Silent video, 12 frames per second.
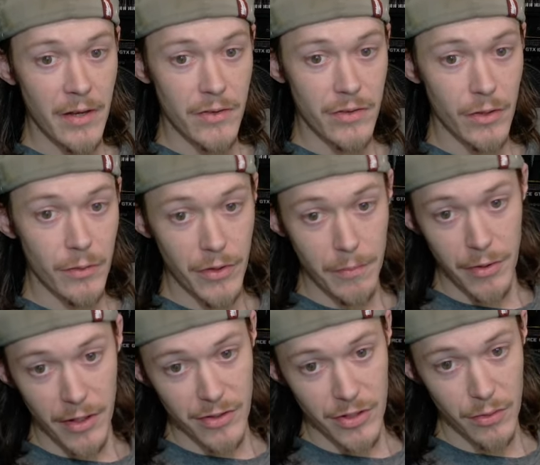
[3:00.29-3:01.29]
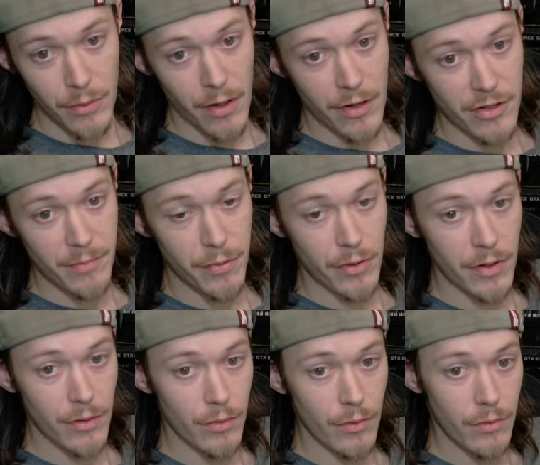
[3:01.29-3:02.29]
So the plus 200 is pretty
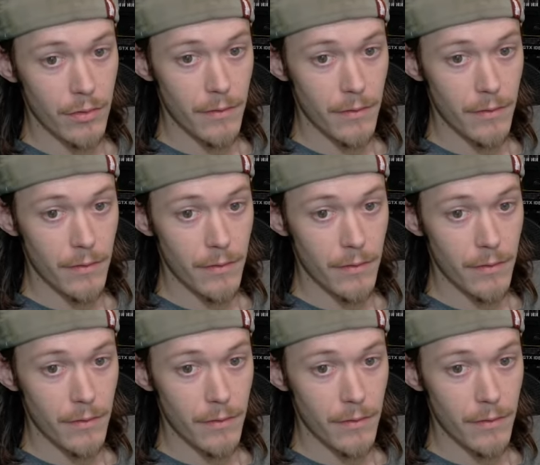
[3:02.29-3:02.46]
cool.